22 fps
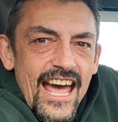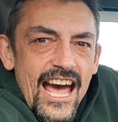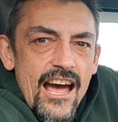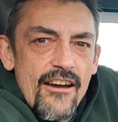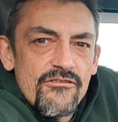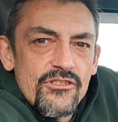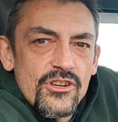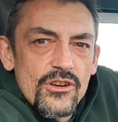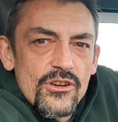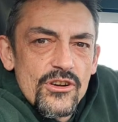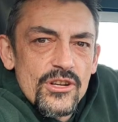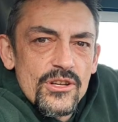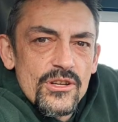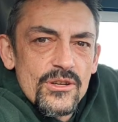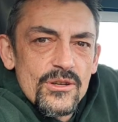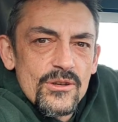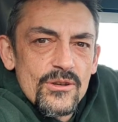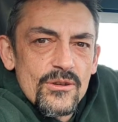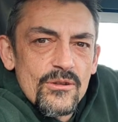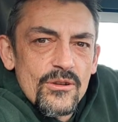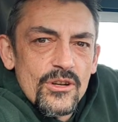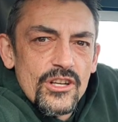
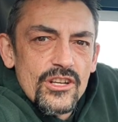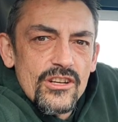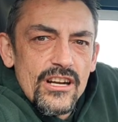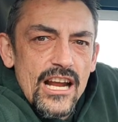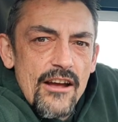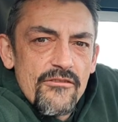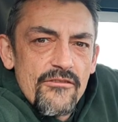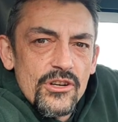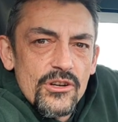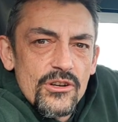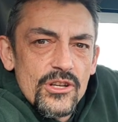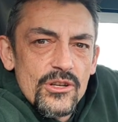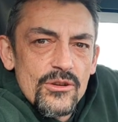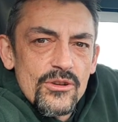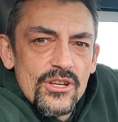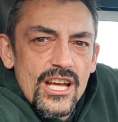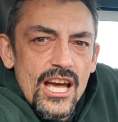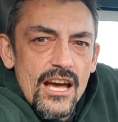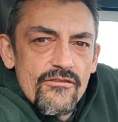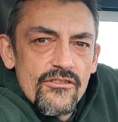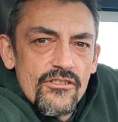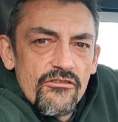Afternoon. Good afternoon,
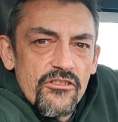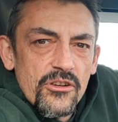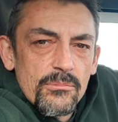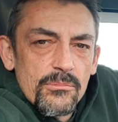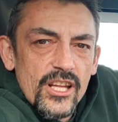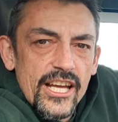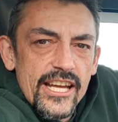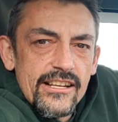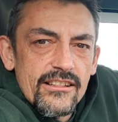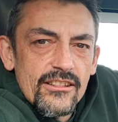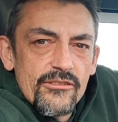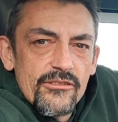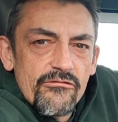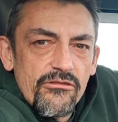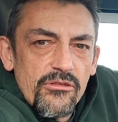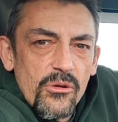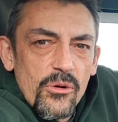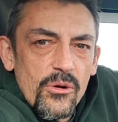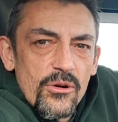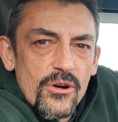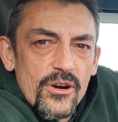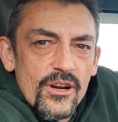Kevin from Lakeland,
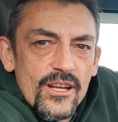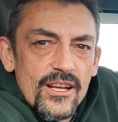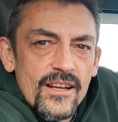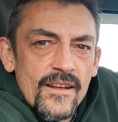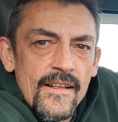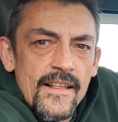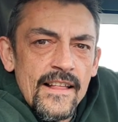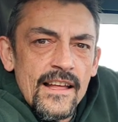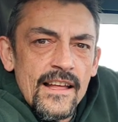Florida.